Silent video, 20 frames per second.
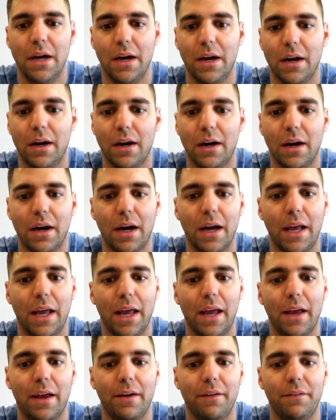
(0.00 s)
I
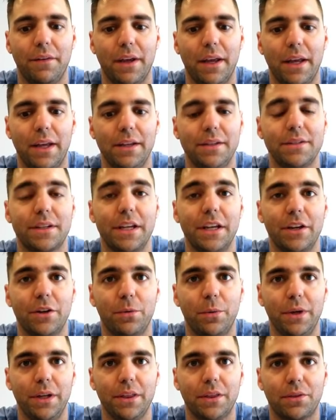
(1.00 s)
have Ace, King,
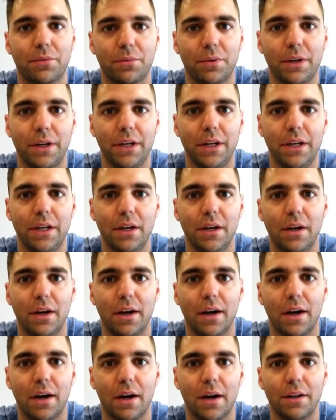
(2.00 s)
Queen, 3
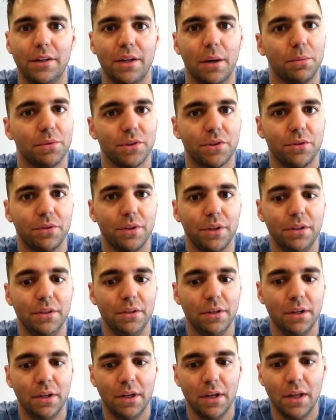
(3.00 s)
double
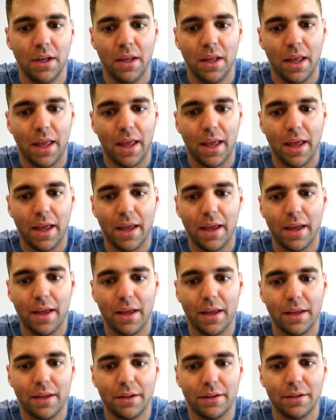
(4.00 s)
suited,
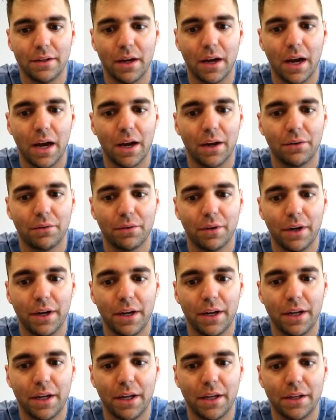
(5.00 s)
and I
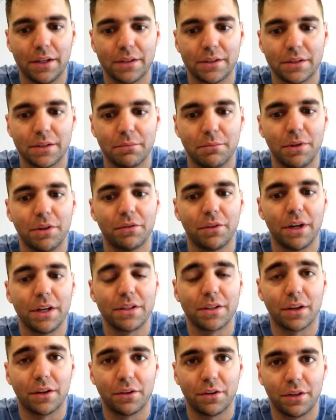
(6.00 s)
min
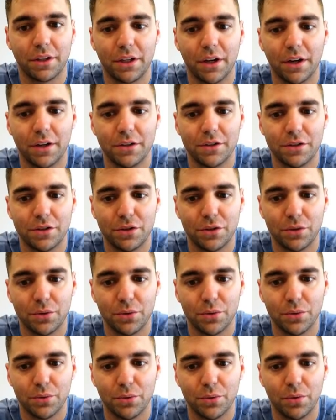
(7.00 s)
raise under the gun
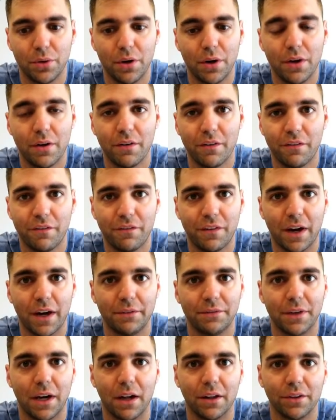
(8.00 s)
to
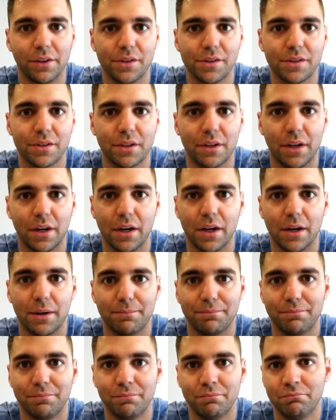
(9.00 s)
$5.